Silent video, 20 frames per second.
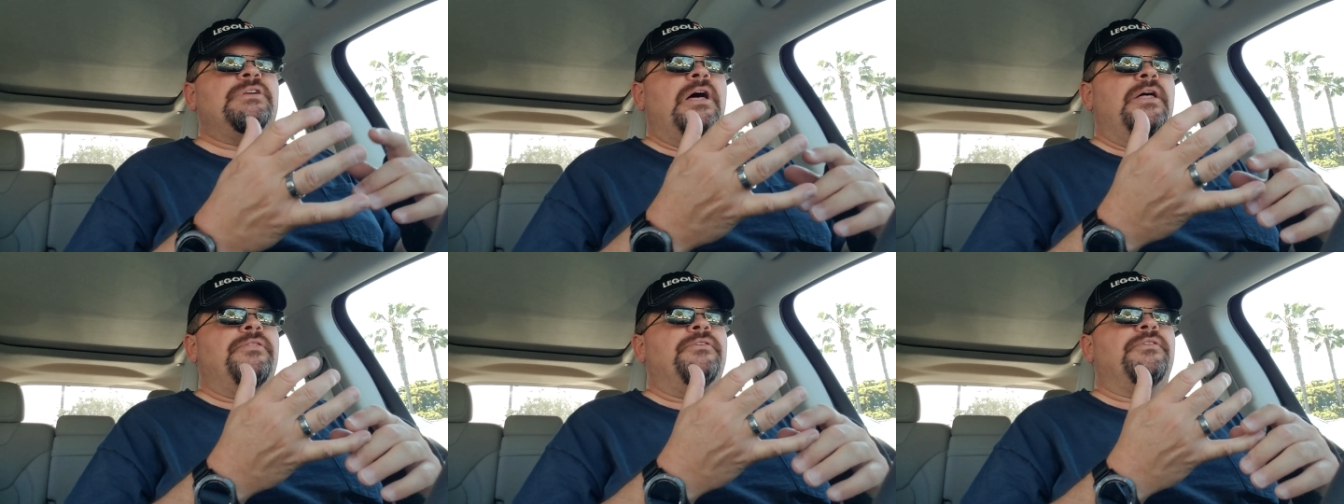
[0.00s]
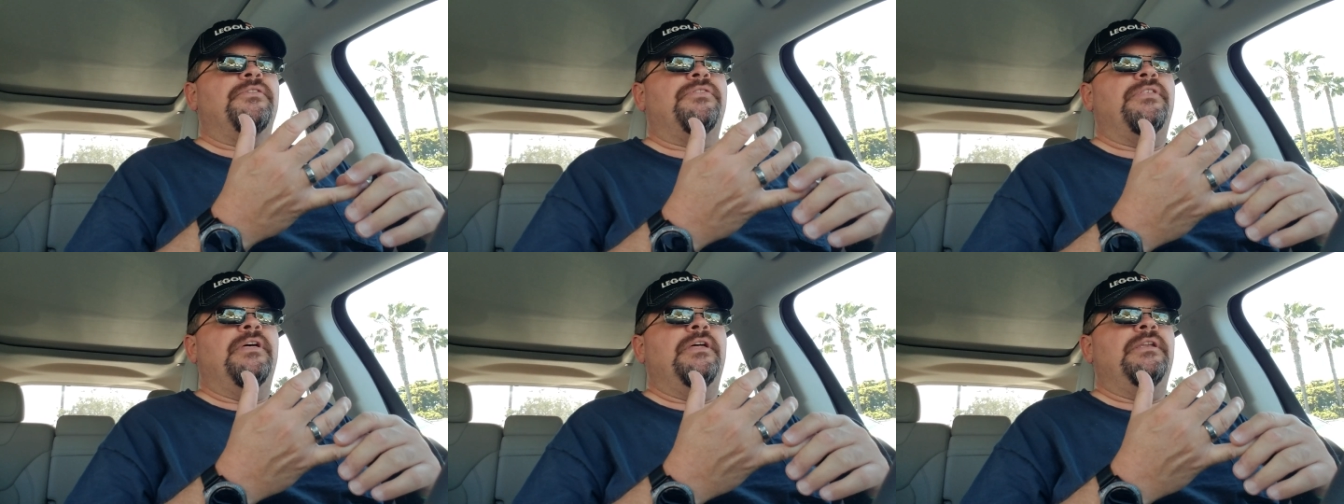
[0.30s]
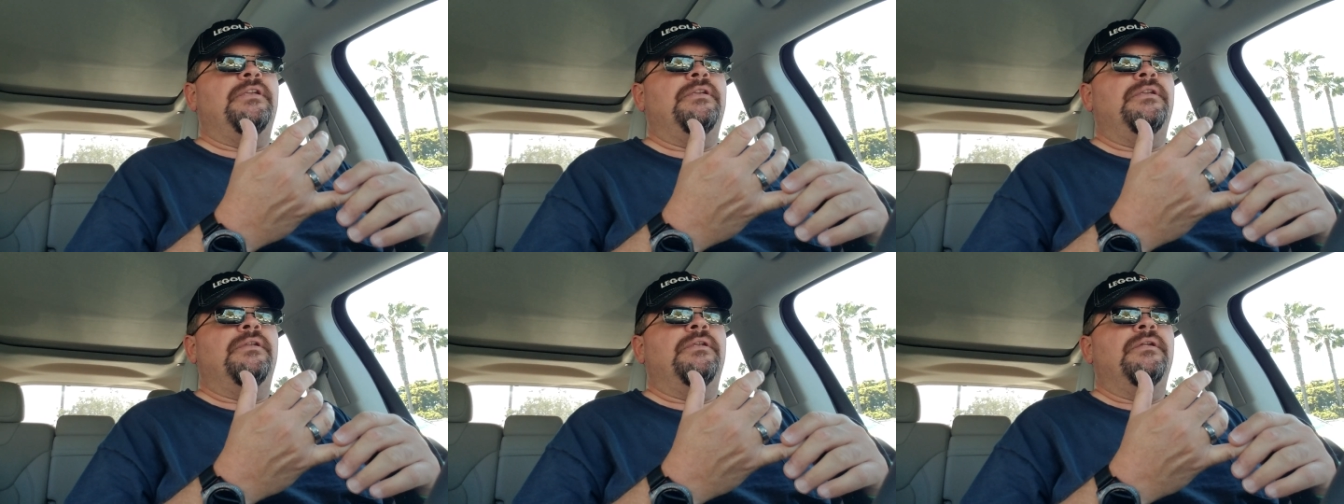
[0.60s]
other
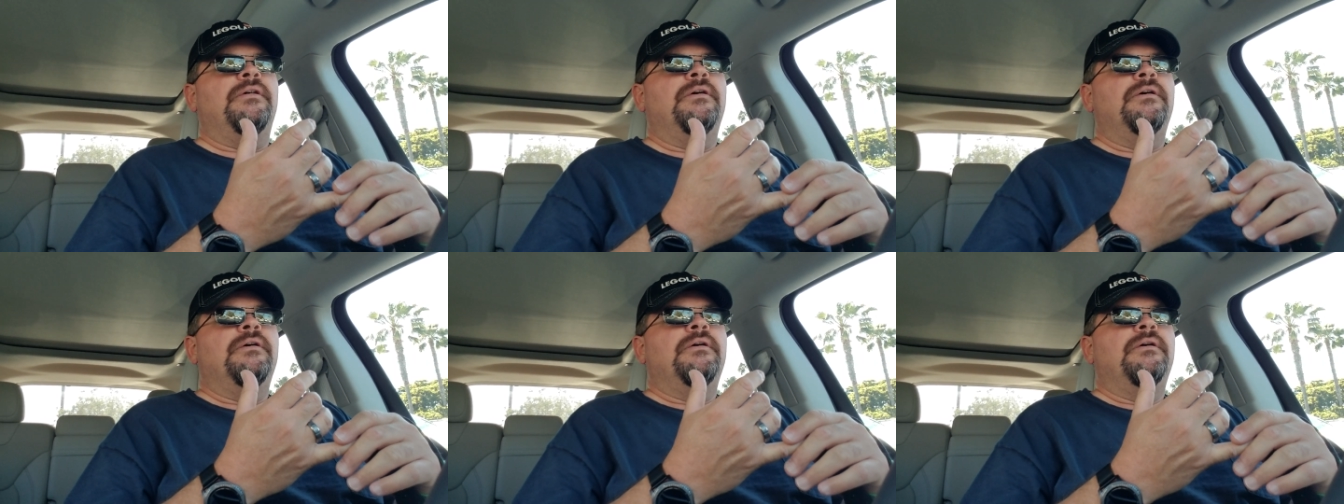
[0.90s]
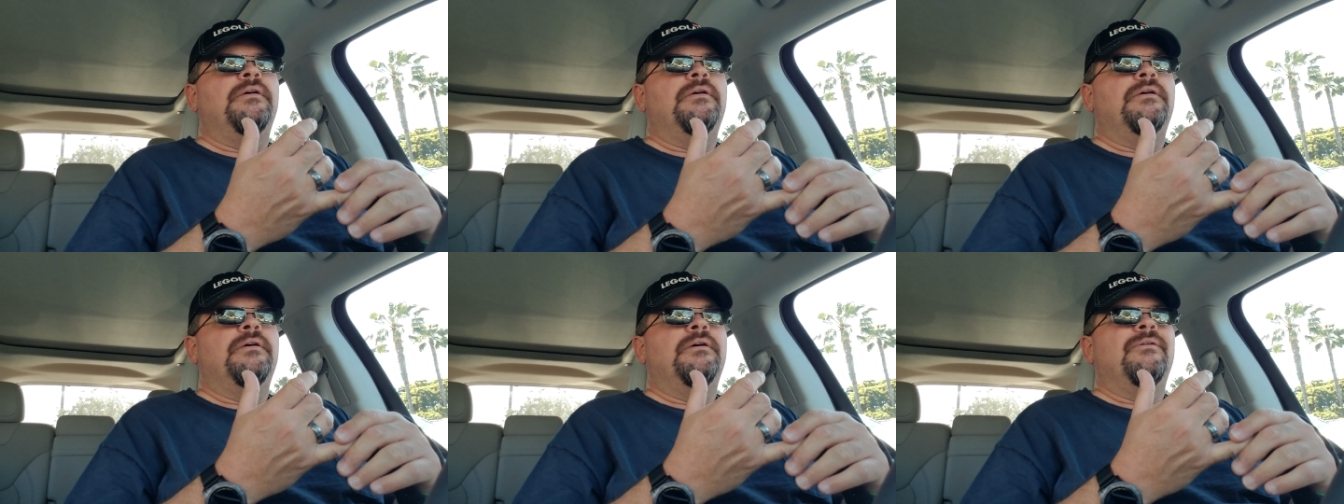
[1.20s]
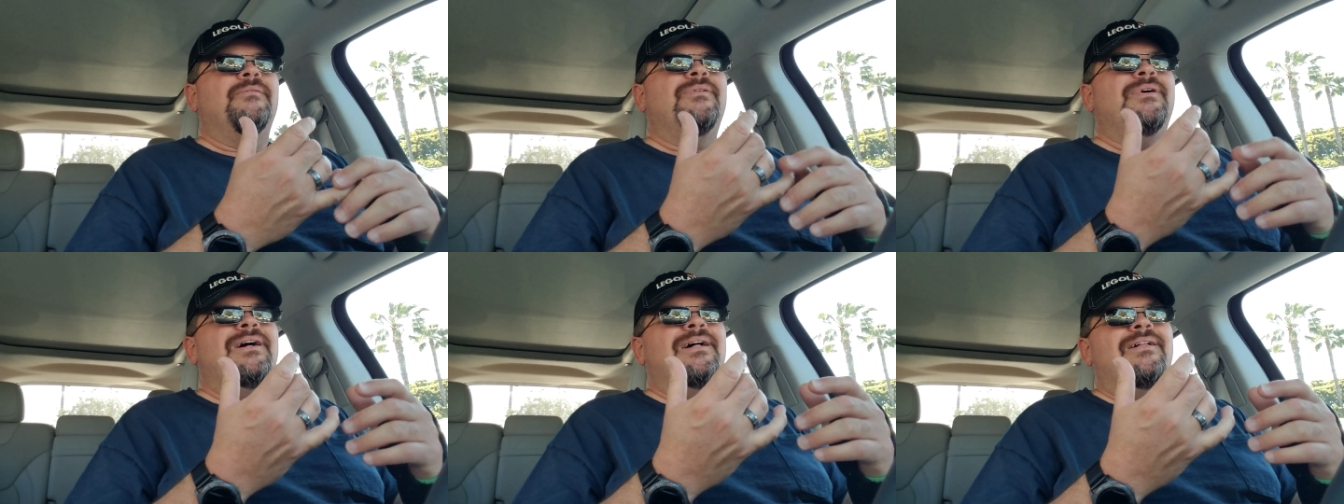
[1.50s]
than,
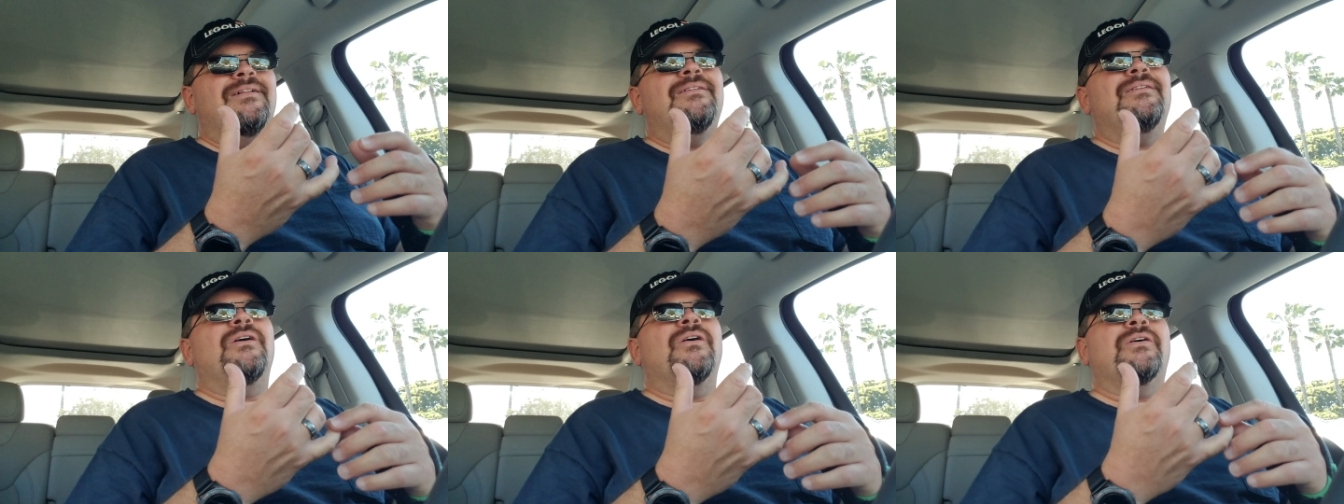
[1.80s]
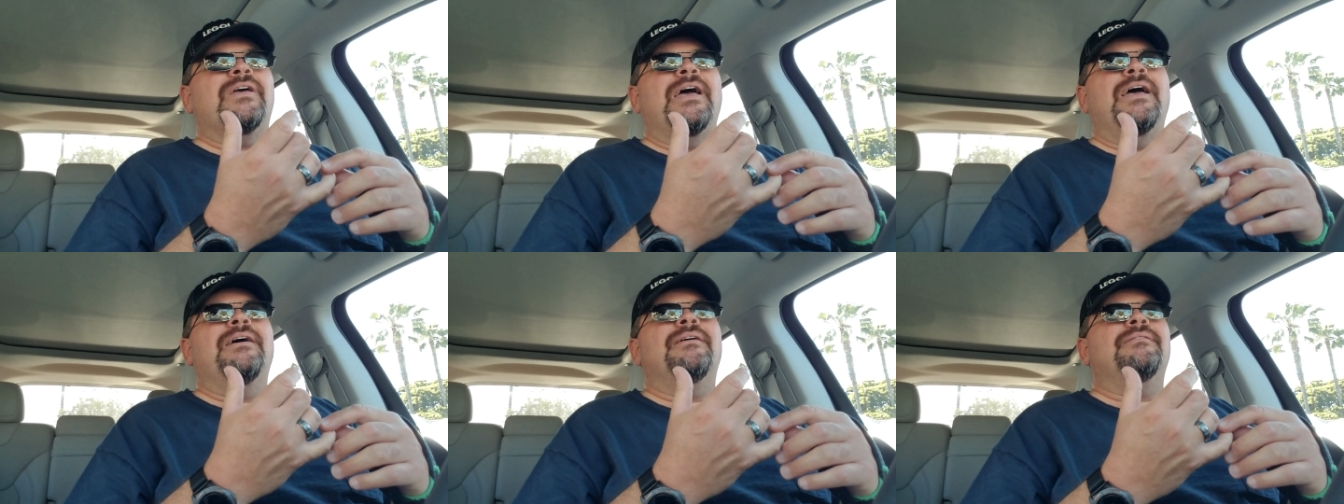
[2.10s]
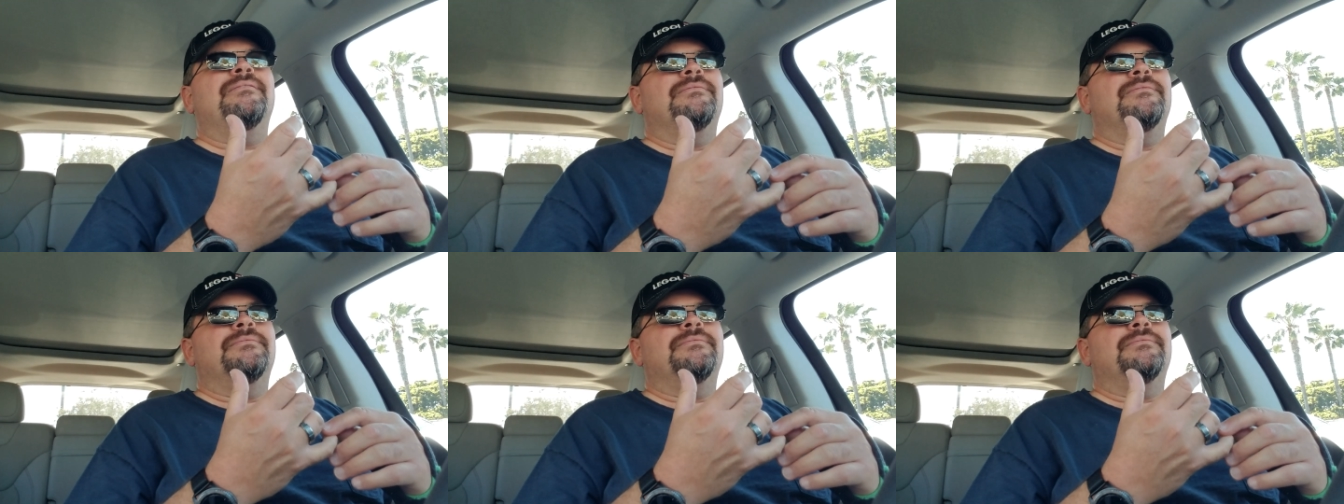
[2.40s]
well, okay,